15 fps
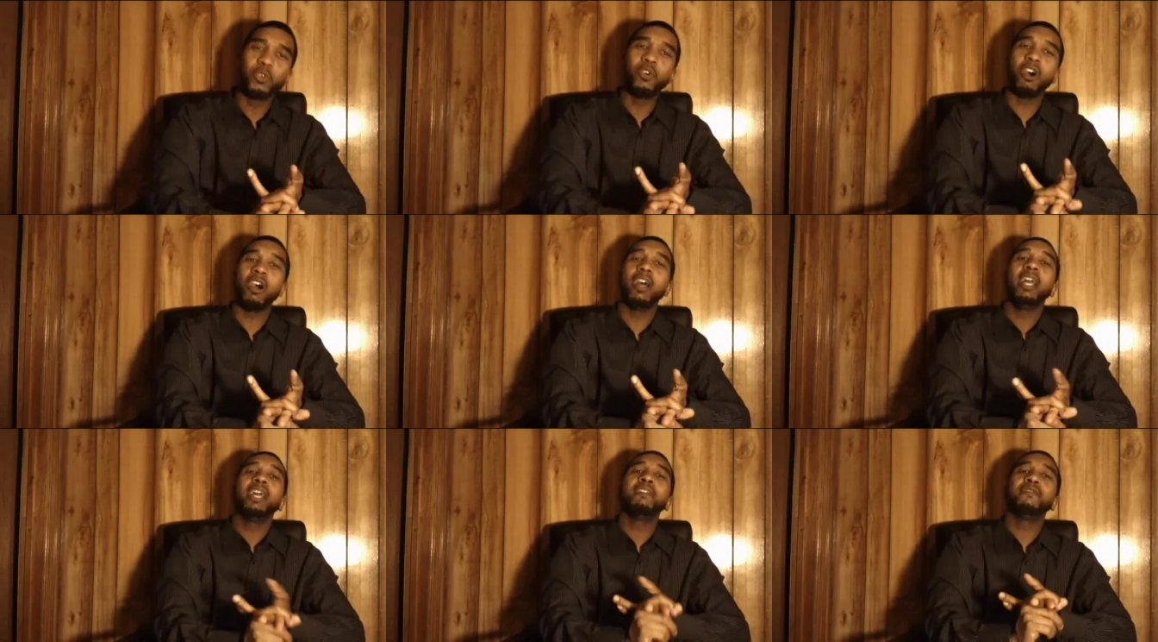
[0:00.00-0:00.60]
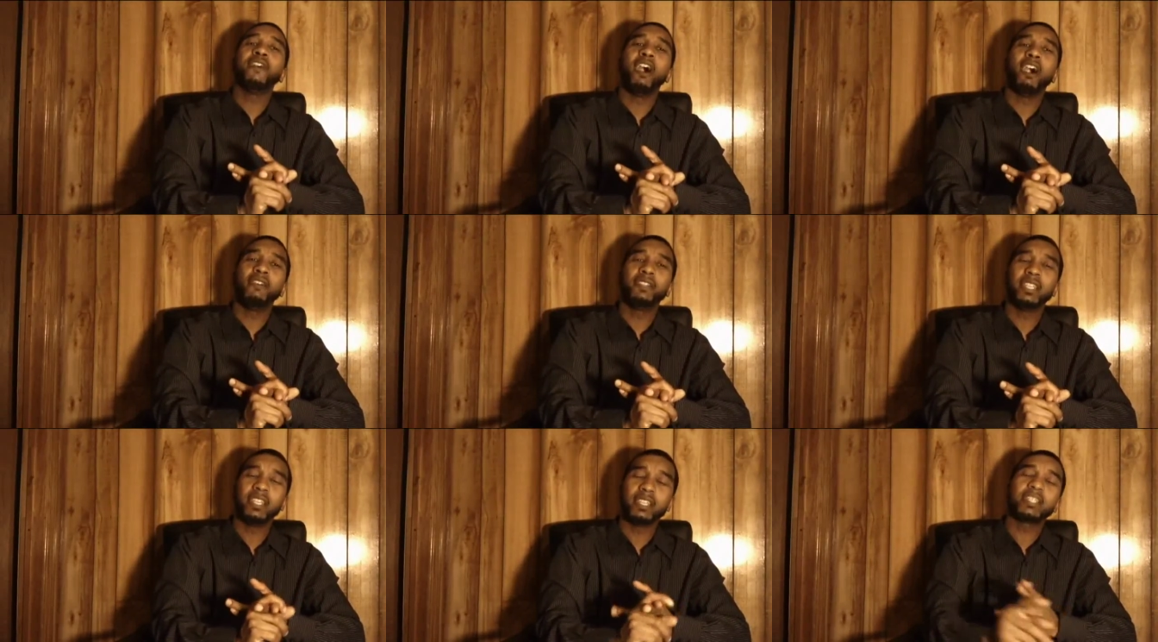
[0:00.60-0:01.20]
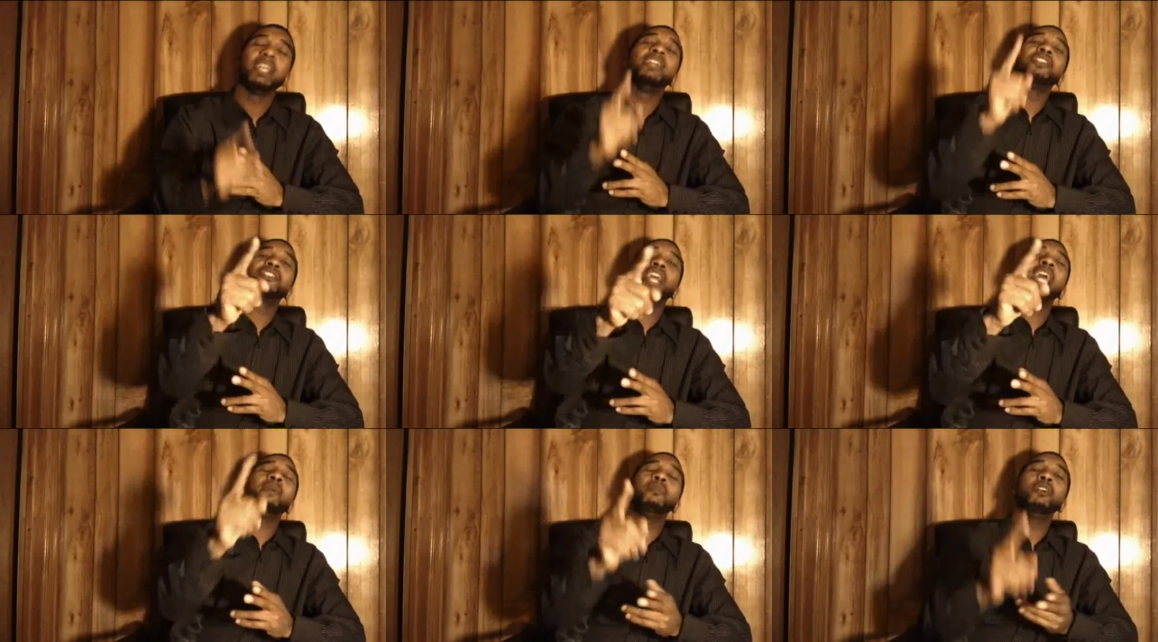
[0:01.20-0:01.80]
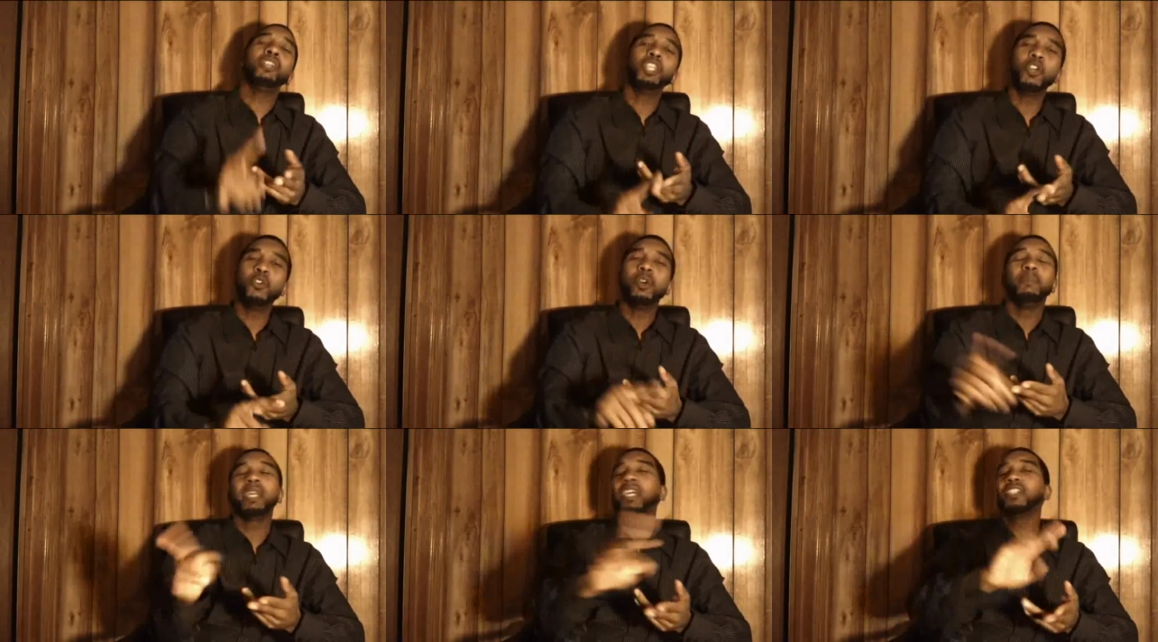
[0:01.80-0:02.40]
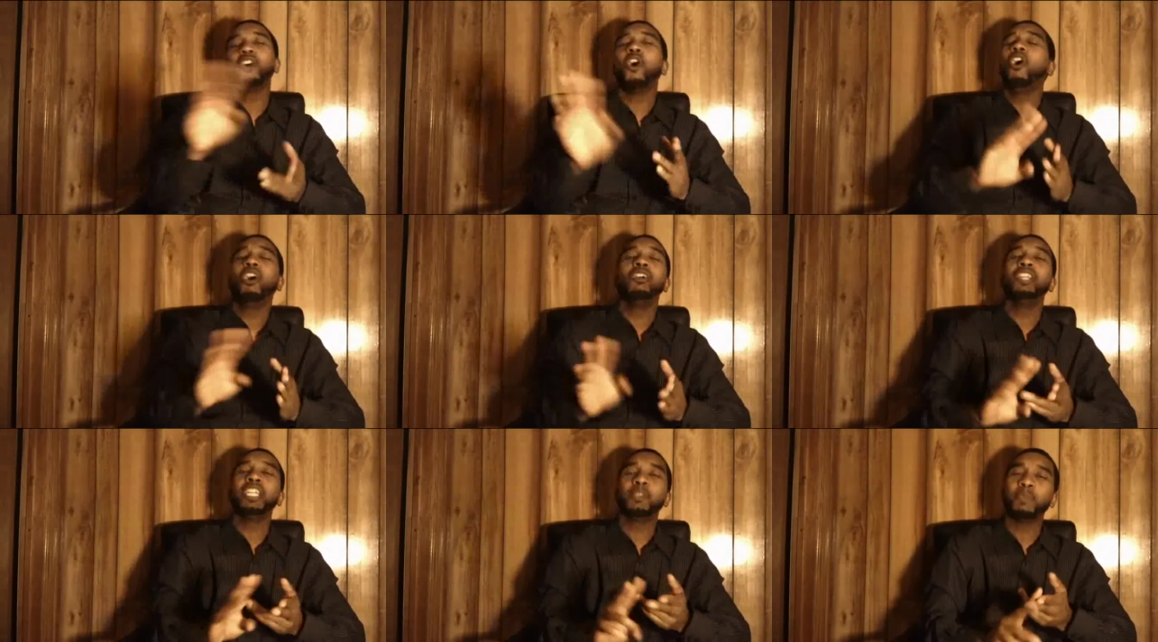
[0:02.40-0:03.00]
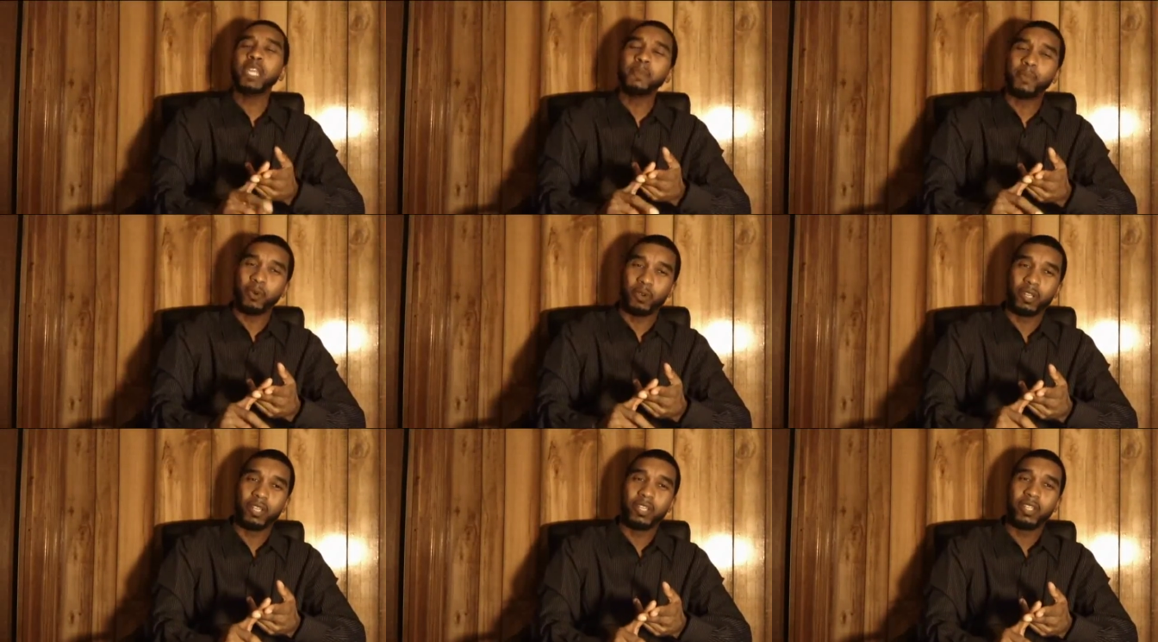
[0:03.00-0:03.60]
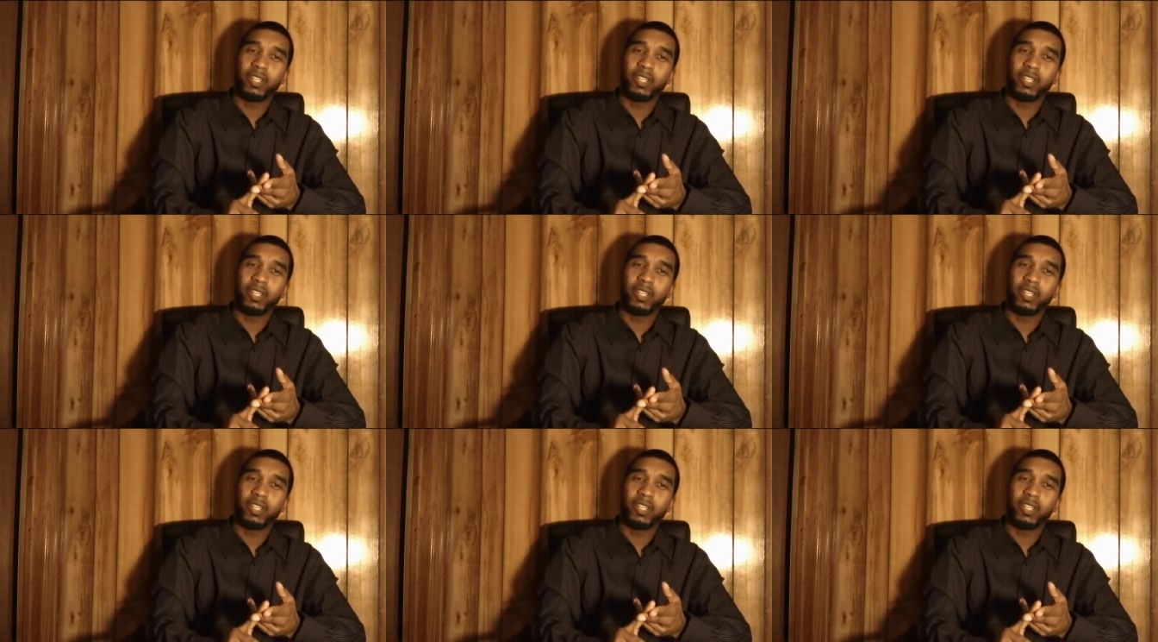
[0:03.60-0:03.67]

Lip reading: who are involved in this, shame on you, because all these people,